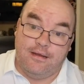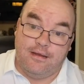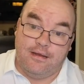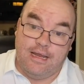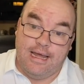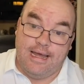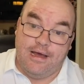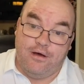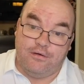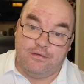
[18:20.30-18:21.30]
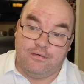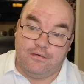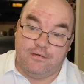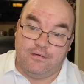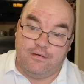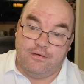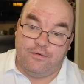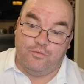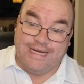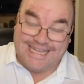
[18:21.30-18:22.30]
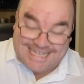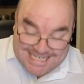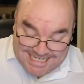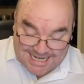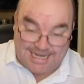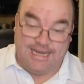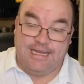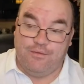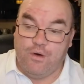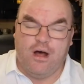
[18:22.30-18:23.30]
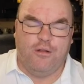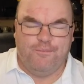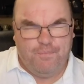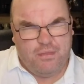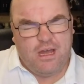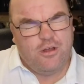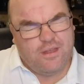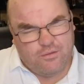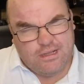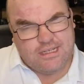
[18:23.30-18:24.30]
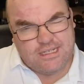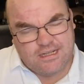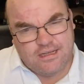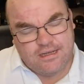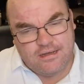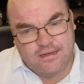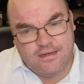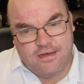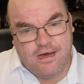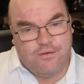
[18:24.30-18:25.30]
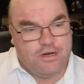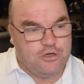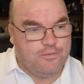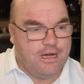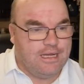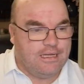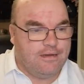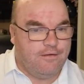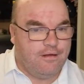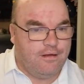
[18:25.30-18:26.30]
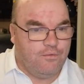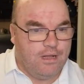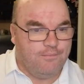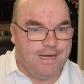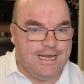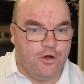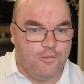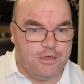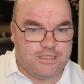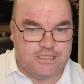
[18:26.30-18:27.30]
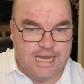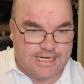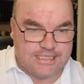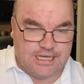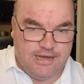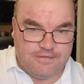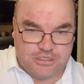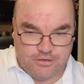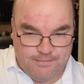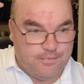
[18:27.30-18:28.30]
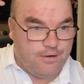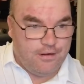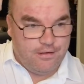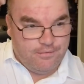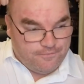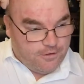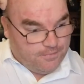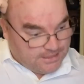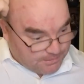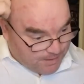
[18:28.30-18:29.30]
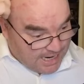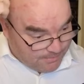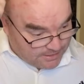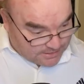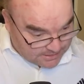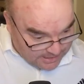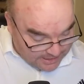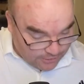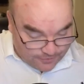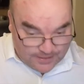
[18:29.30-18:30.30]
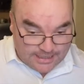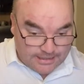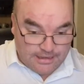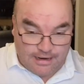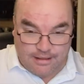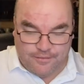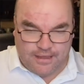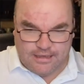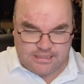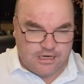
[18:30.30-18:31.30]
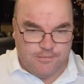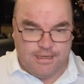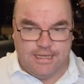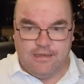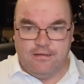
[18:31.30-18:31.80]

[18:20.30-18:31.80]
Now, realistically, well, I don't think realistically. I want to do my almost next live stream from this apartment. I think it's going to be,